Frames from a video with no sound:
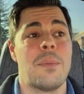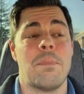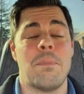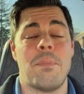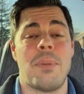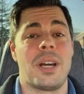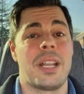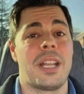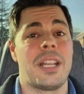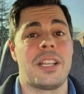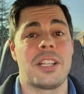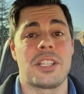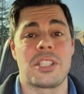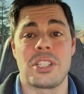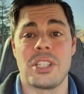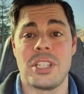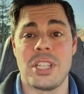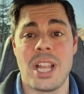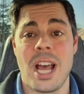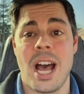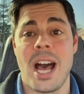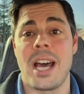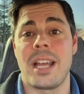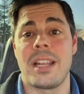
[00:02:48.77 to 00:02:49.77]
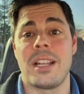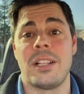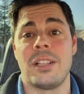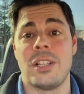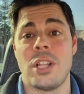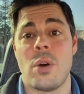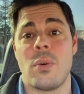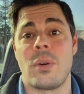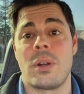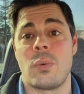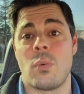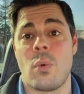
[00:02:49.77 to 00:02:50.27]
but it is not a
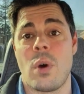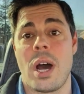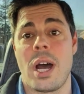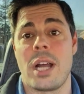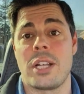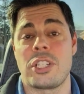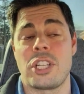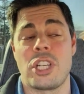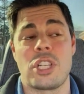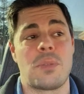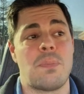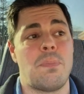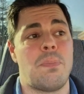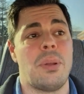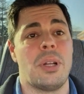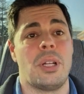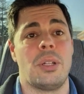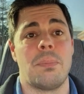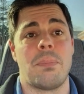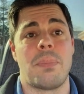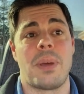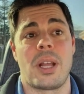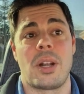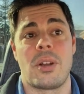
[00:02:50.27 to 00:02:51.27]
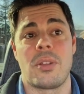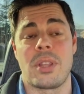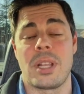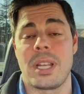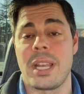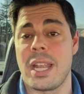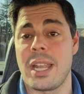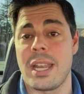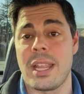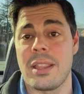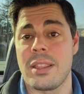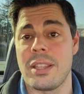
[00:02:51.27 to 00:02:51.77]
low-end watch. It's built better
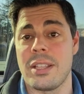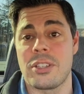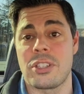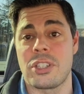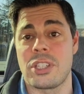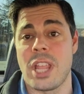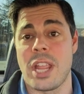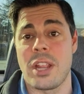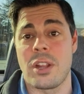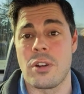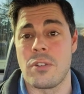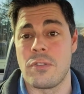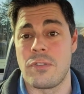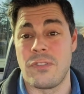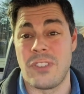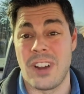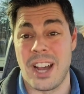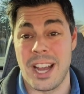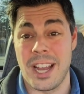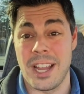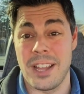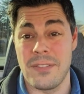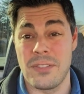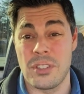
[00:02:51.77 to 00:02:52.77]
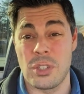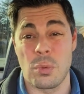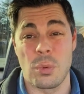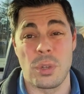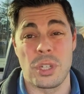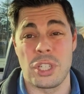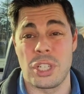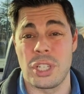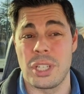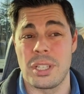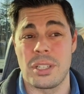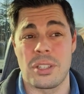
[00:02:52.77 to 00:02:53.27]
than any of these Seiko 5s,
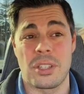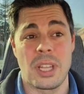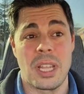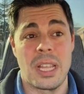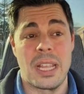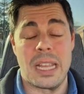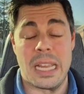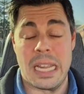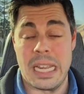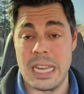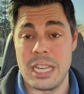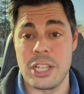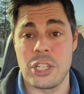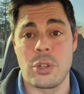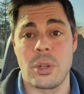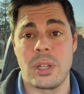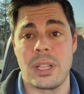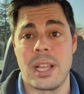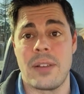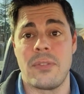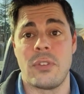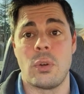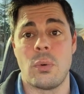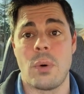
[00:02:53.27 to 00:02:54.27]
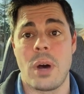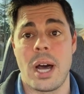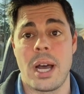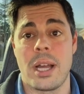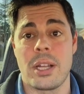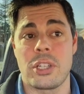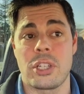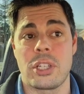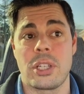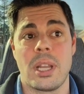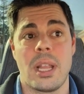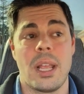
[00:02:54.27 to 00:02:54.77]
which is an entry-level
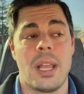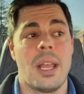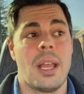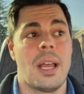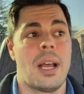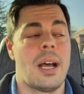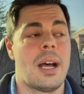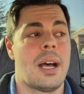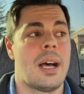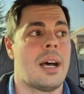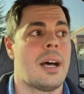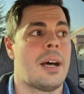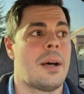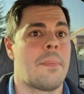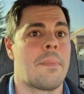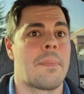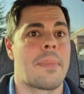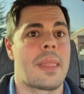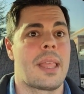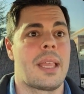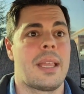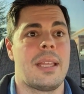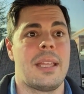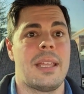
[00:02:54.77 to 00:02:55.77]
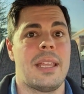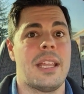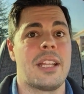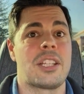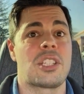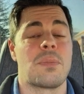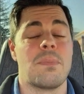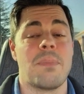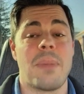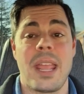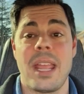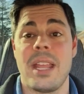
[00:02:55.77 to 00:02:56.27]
watch.
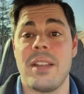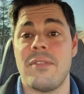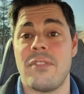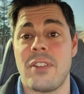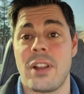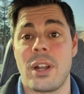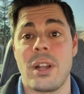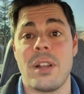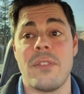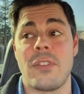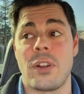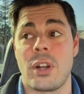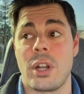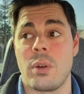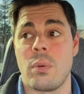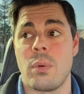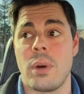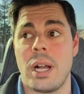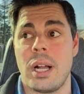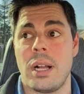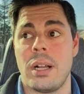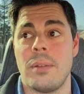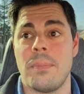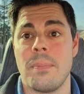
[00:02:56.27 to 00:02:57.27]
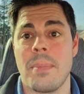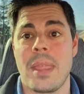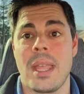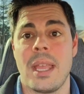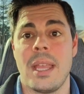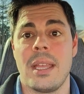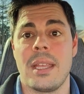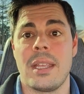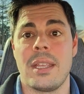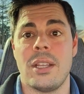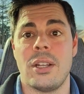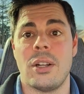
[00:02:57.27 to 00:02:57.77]
It's made very, very well.
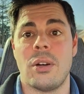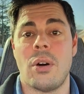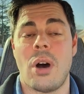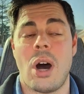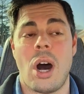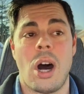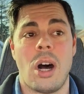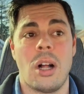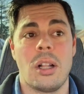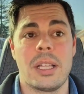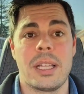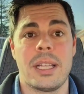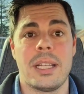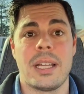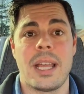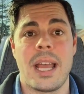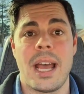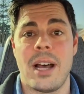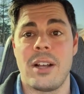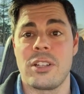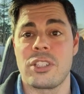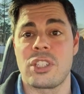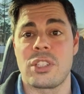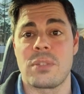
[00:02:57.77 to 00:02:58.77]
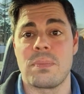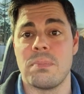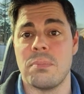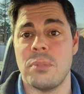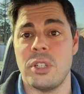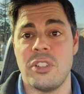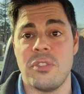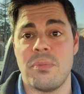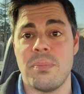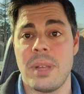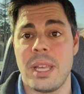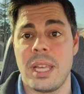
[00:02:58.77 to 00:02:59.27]
All in-house
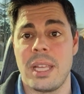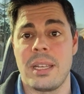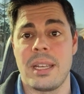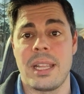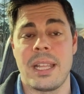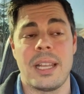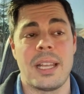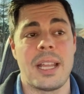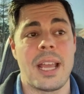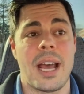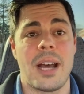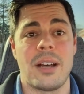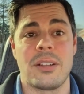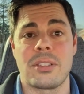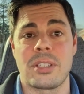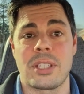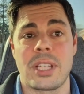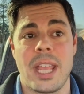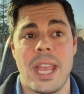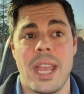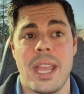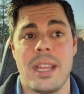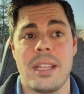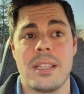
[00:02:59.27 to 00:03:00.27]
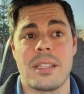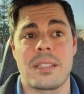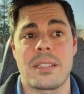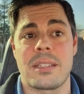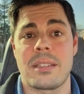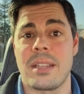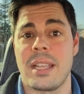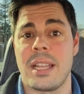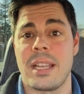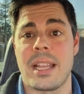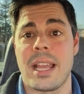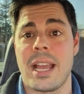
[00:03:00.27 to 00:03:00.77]
movement, in-house
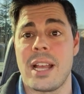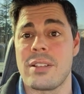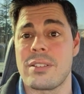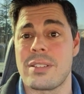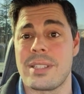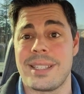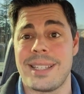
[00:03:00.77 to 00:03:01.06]
case, in-house